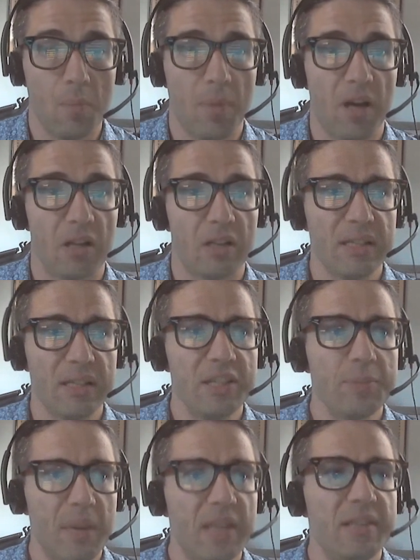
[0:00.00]
But this is
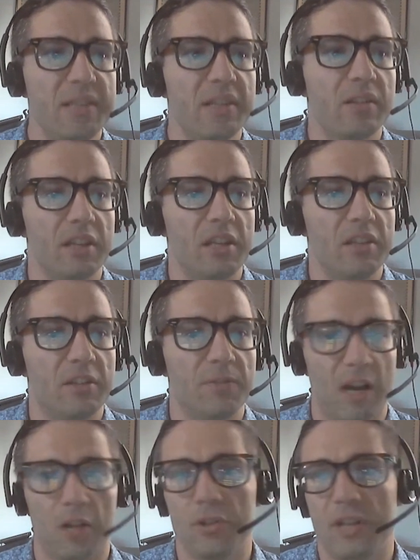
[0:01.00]
basically the
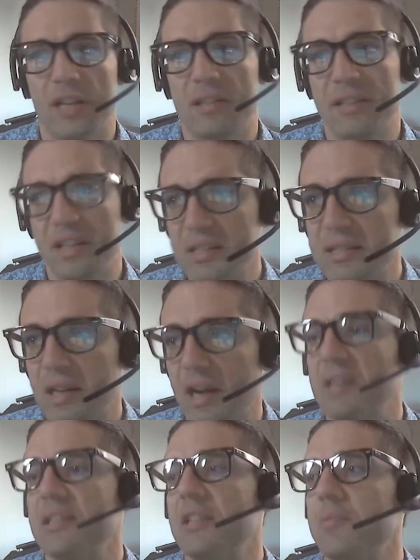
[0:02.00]
value that data
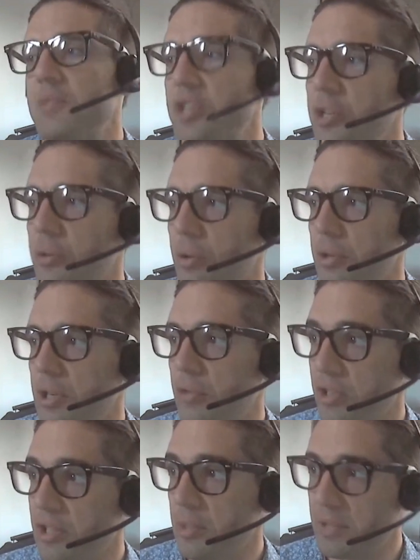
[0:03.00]
science and machine learning
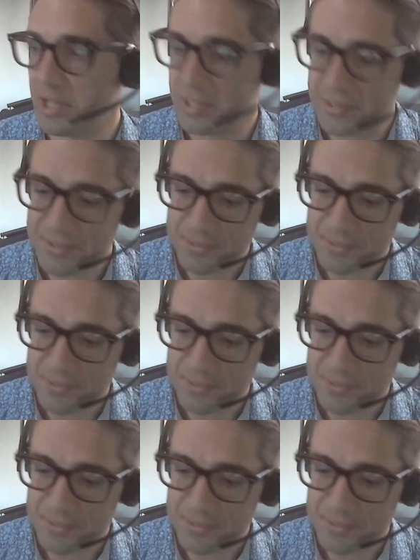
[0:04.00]
really brings.